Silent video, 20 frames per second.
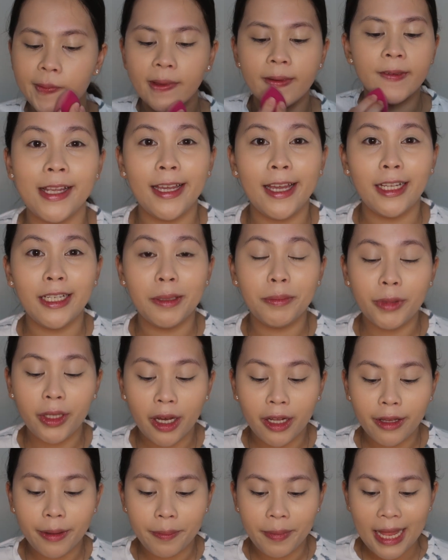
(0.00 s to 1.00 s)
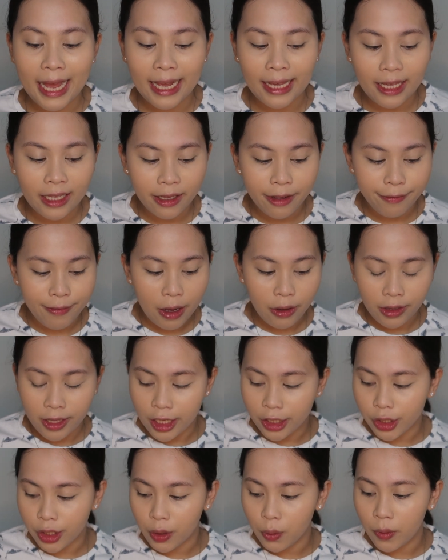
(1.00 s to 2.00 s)
So yeah, I'm done applying the
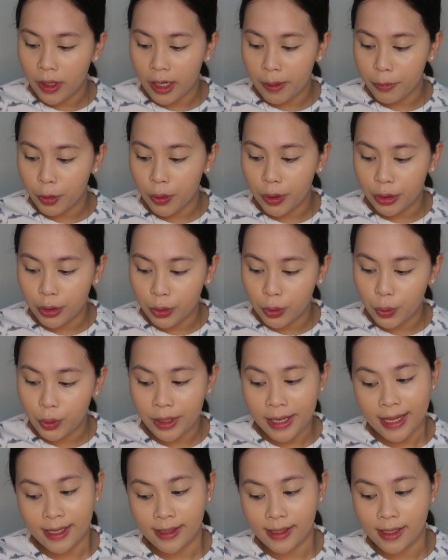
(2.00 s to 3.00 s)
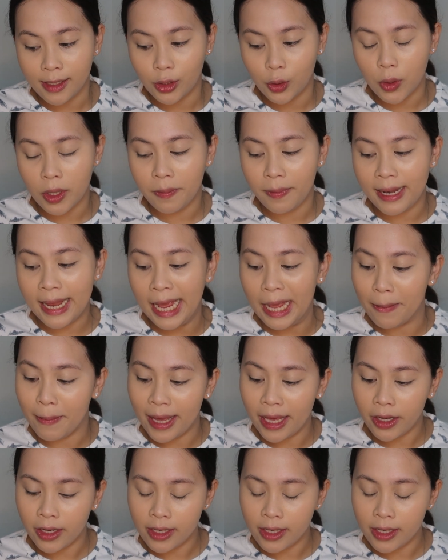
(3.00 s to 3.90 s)
foundation. What I'm going to do next is to apply my